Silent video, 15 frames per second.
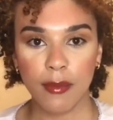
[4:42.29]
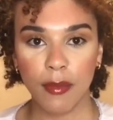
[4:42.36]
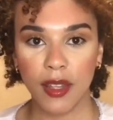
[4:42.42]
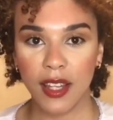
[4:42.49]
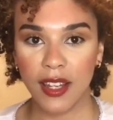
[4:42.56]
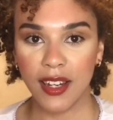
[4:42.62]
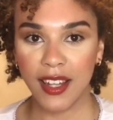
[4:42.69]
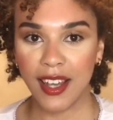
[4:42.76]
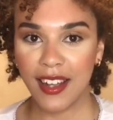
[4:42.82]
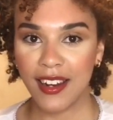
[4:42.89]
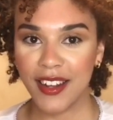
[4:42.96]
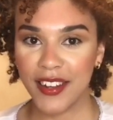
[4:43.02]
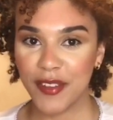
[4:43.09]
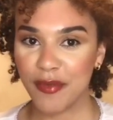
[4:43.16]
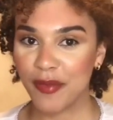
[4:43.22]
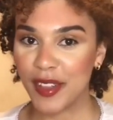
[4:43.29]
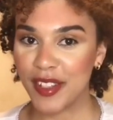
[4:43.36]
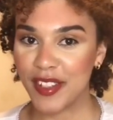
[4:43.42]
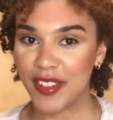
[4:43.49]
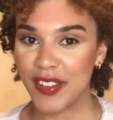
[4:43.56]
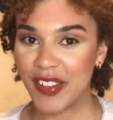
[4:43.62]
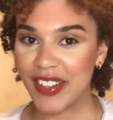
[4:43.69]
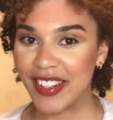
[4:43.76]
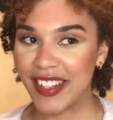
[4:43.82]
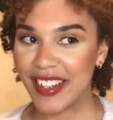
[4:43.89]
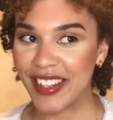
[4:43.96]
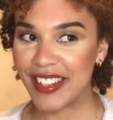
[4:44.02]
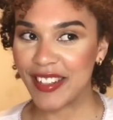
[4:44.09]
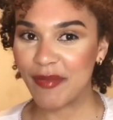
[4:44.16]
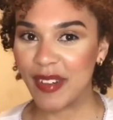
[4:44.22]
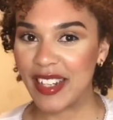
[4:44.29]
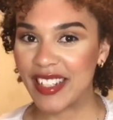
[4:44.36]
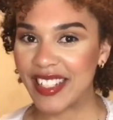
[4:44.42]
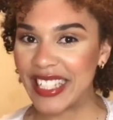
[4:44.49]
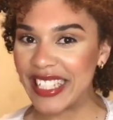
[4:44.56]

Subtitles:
But then again, I don't feel so good in it, because I'm like,